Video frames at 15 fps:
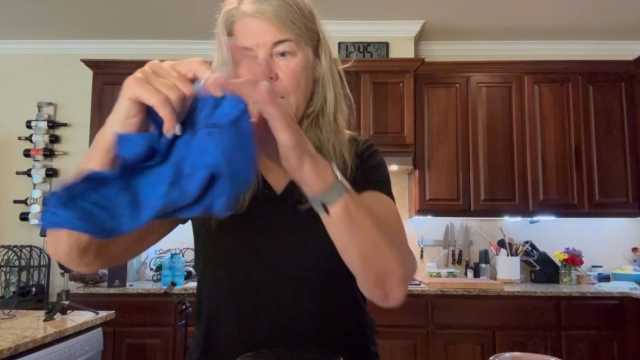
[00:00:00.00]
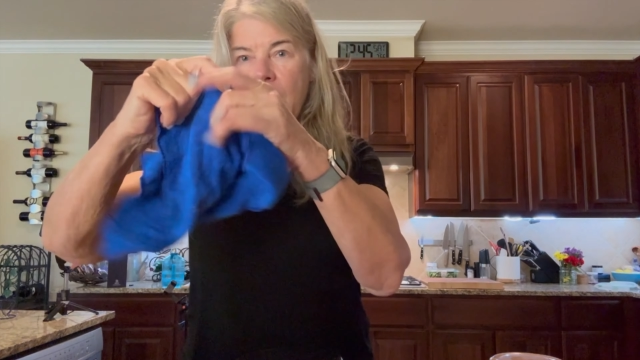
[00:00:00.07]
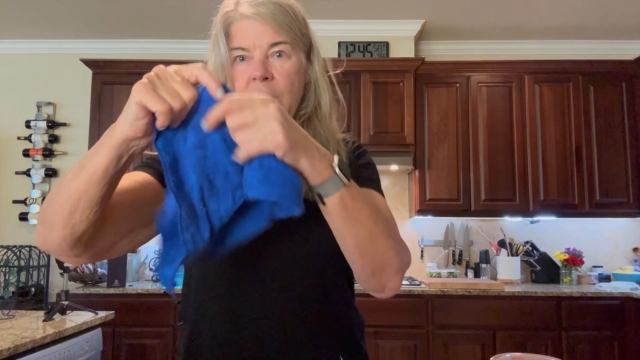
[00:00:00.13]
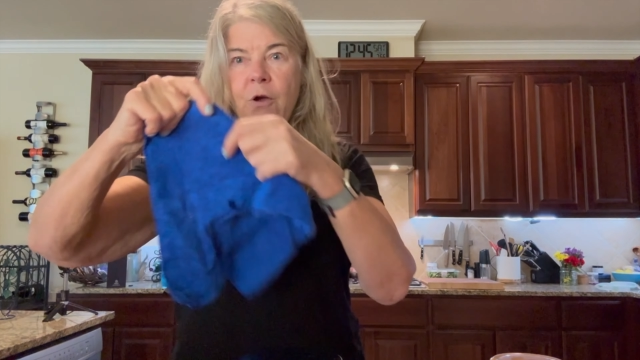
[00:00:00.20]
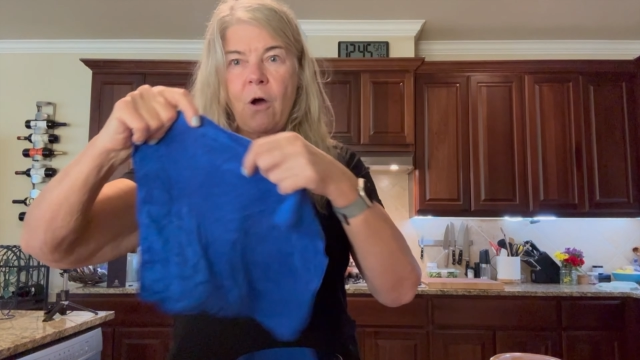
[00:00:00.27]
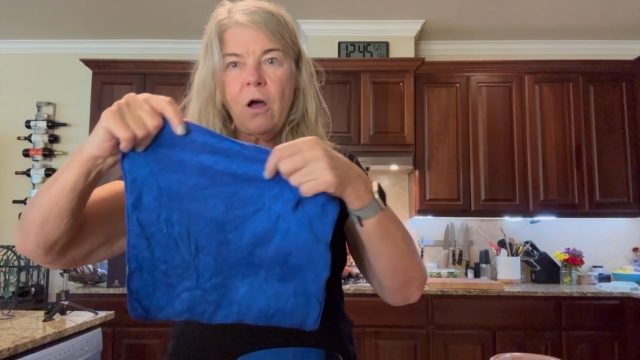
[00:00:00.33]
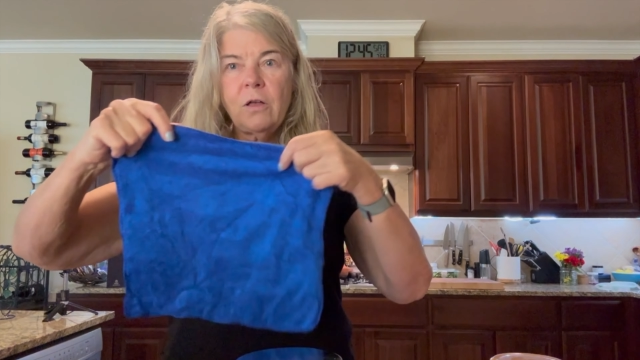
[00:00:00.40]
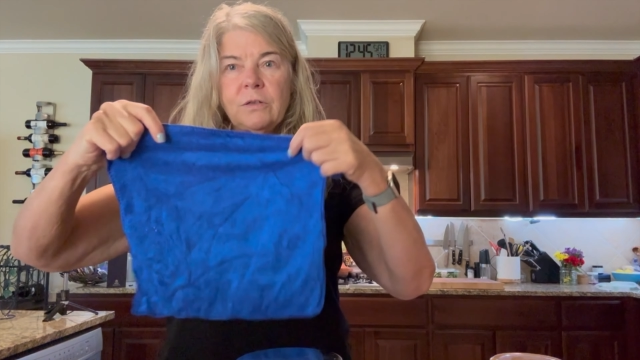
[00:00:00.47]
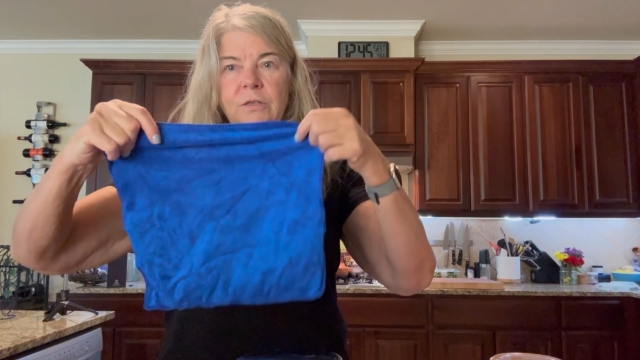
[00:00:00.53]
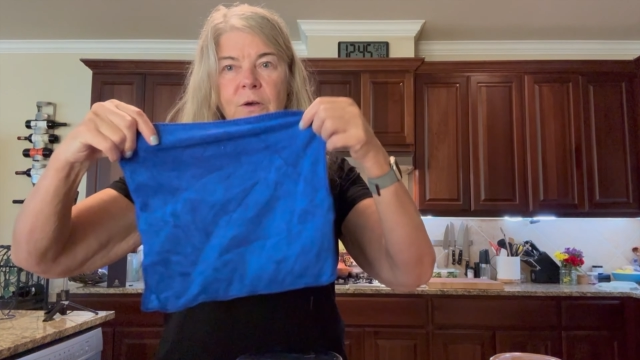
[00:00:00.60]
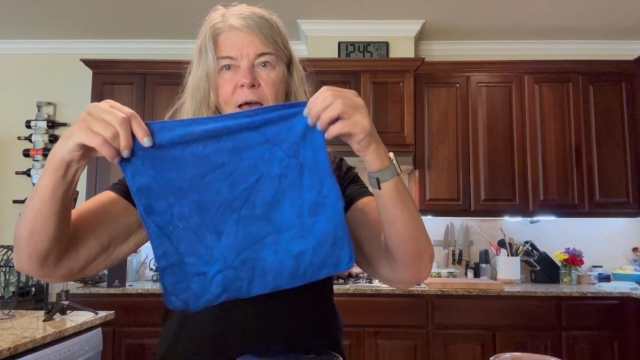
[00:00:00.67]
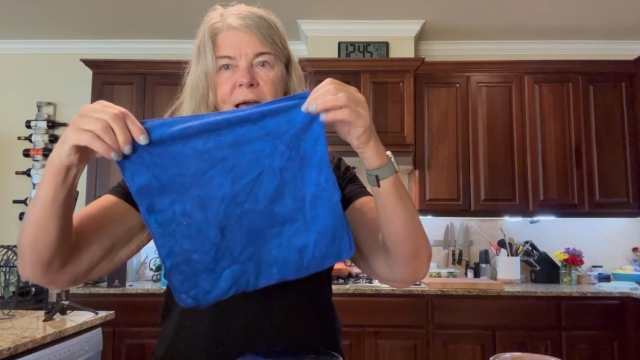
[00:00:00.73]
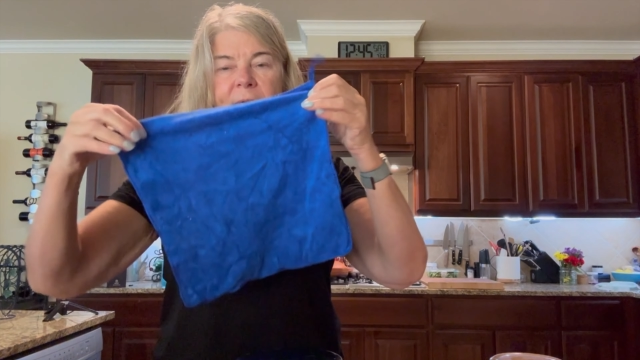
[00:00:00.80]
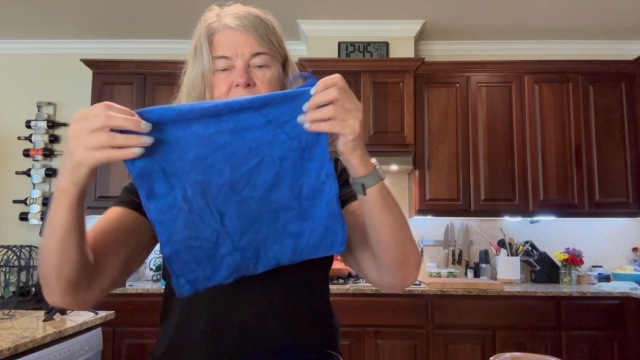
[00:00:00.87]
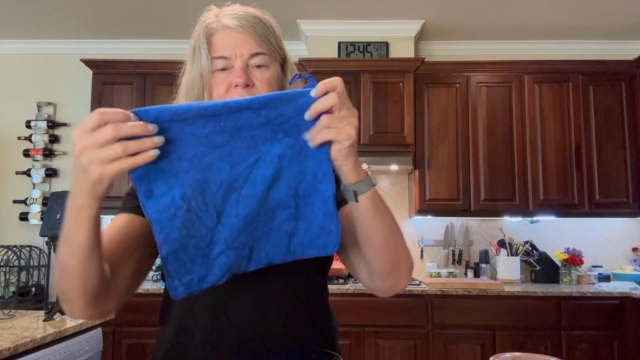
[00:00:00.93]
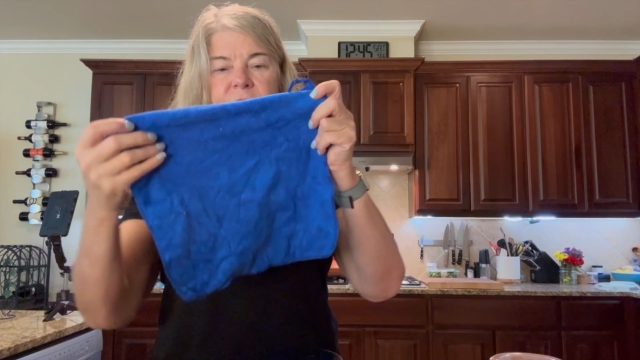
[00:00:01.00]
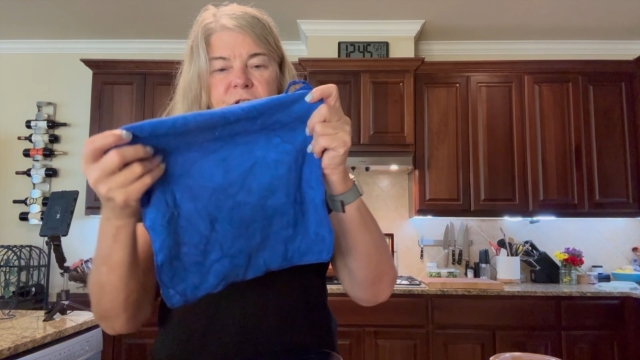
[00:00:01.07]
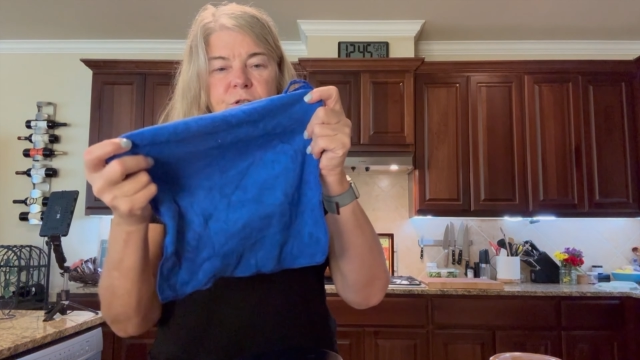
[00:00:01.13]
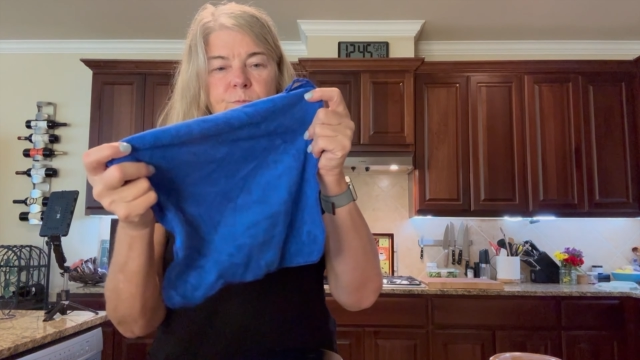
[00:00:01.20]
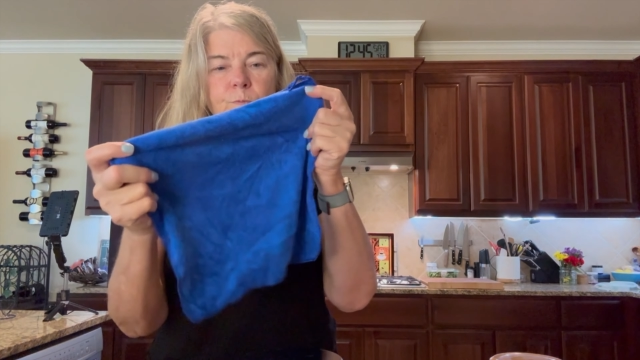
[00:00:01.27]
You also have this